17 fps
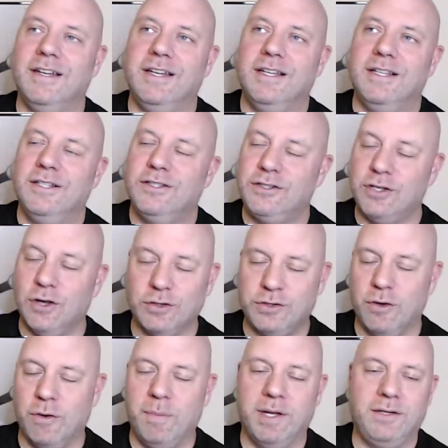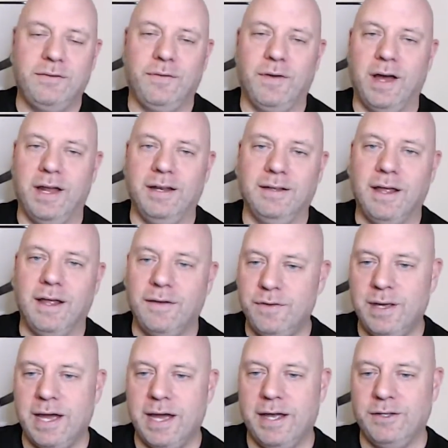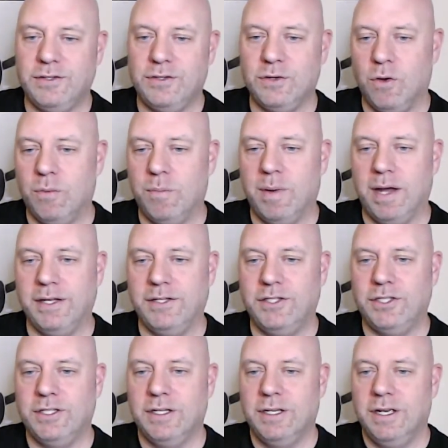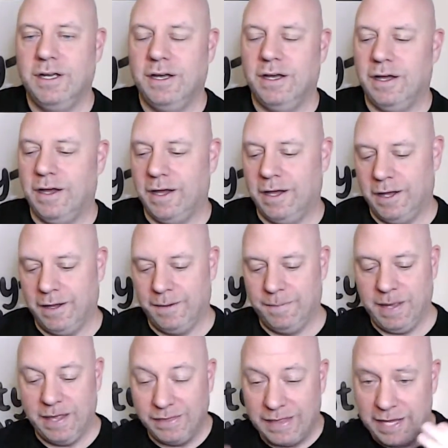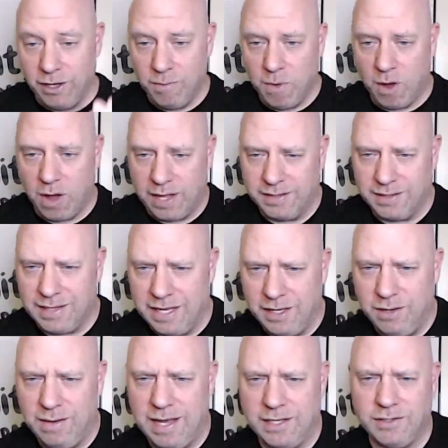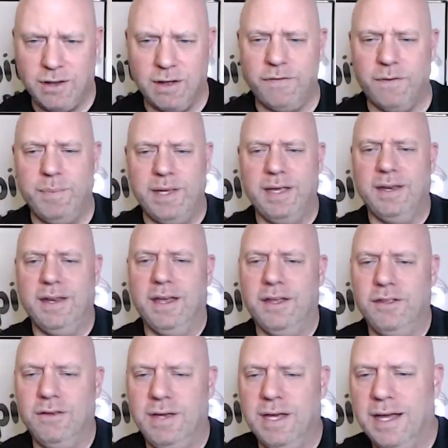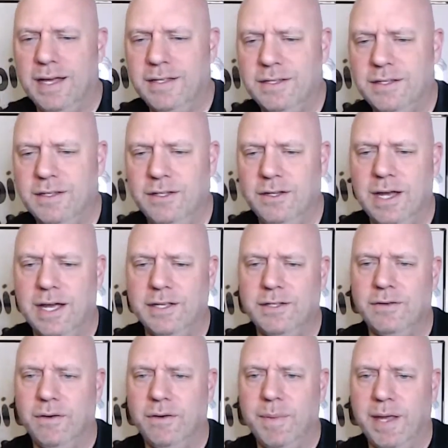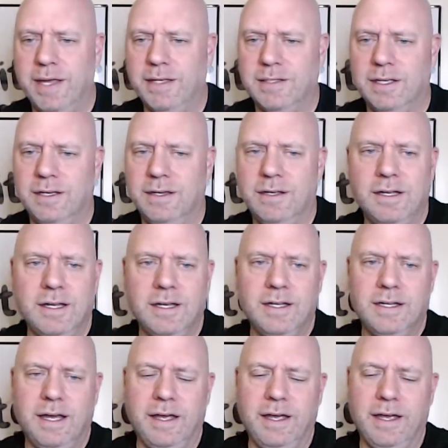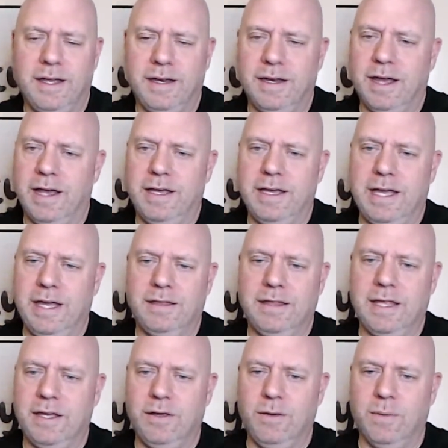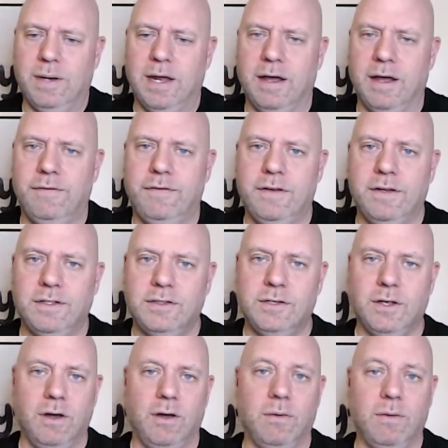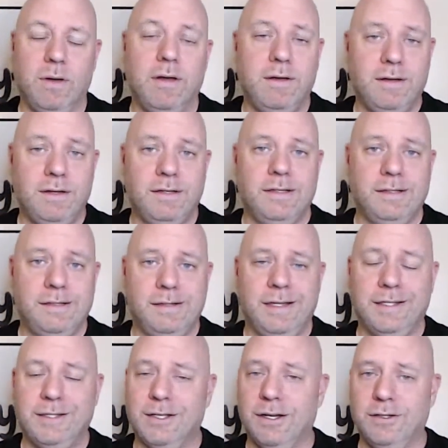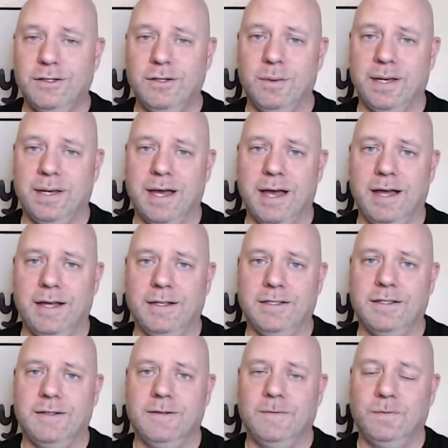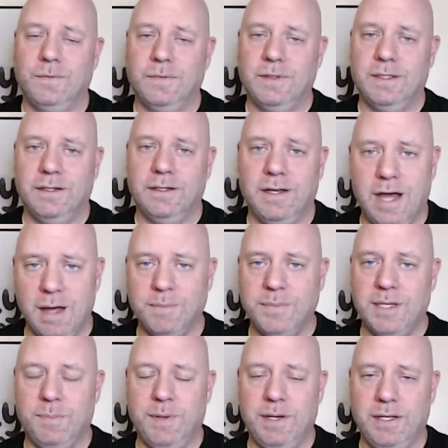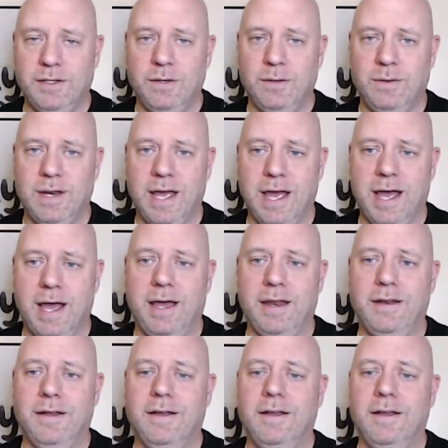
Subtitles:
So much fun. Love you guys so much. And thank you, mods. Thank you guys all for being here. You guys are amazing, and I can't thank you enough. So that's going to do it, guys. I'm Zippity Doodad.